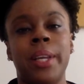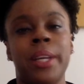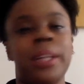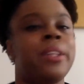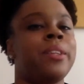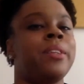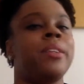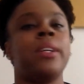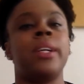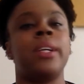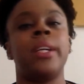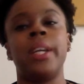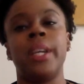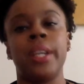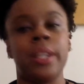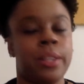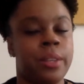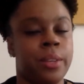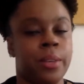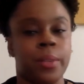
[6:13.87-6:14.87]
And
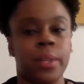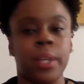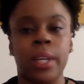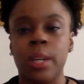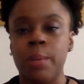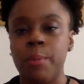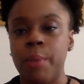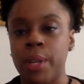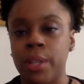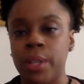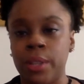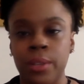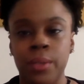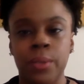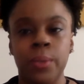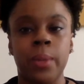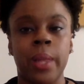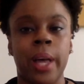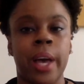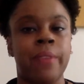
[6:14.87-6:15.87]
again, you're thinking about your
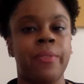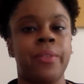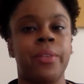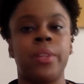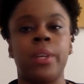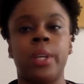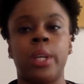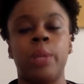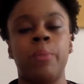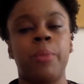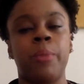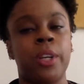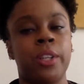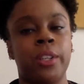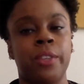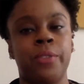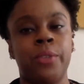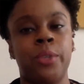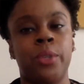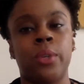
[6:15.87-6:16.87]
new life. You're thinking about
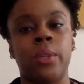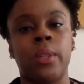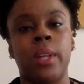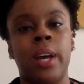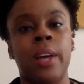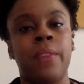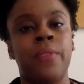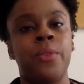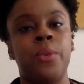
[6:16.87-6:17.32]
your future life.